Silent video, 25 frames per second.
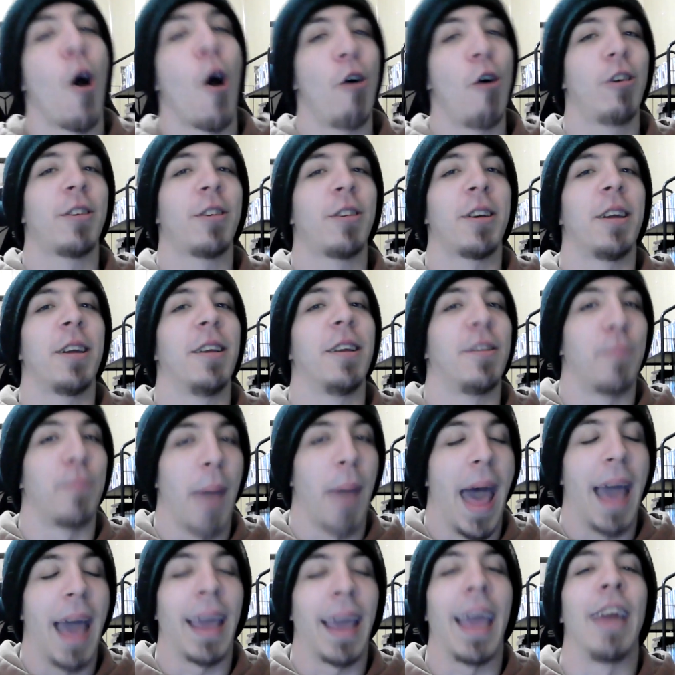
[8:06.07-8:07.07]
Hoshina is
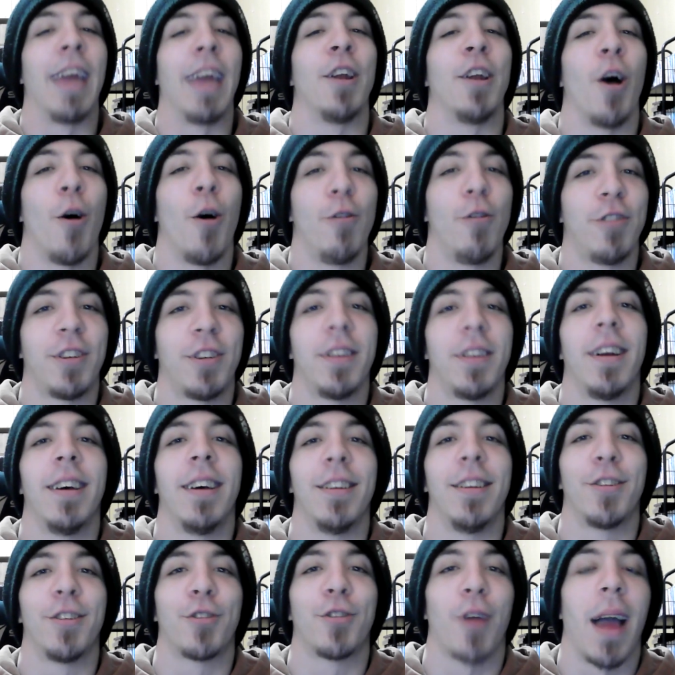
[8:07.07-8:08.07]
back, and Hoshina
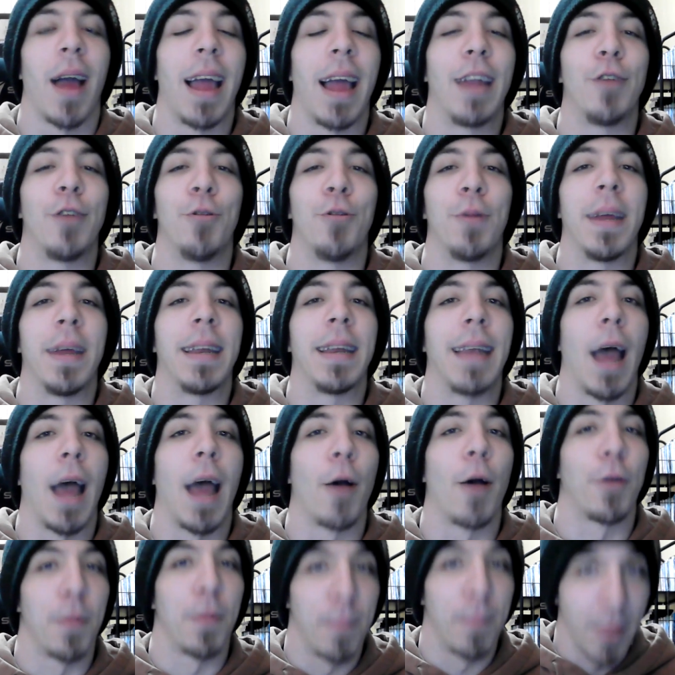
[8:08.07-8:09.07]
is trying to get
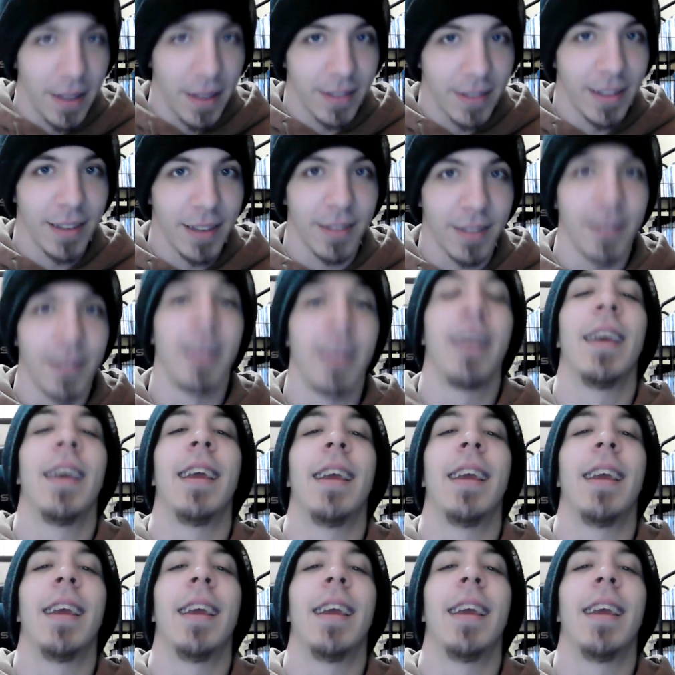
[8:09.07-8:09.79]
down to business.